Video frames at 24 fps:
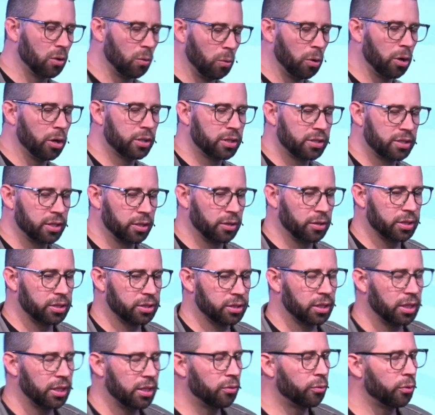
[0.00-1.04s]
word
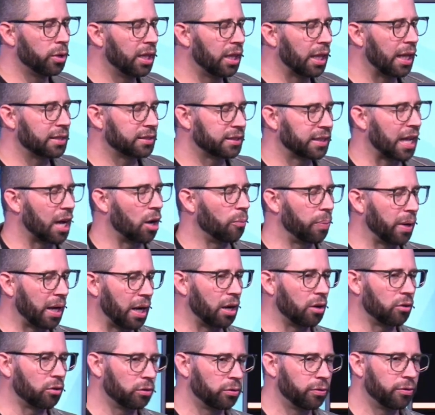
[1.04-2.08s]
seriously, realizing how
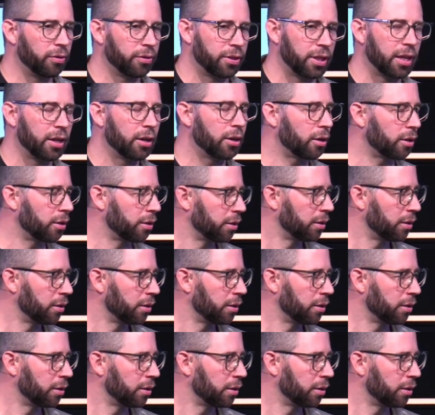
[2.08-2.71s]
powerful they are.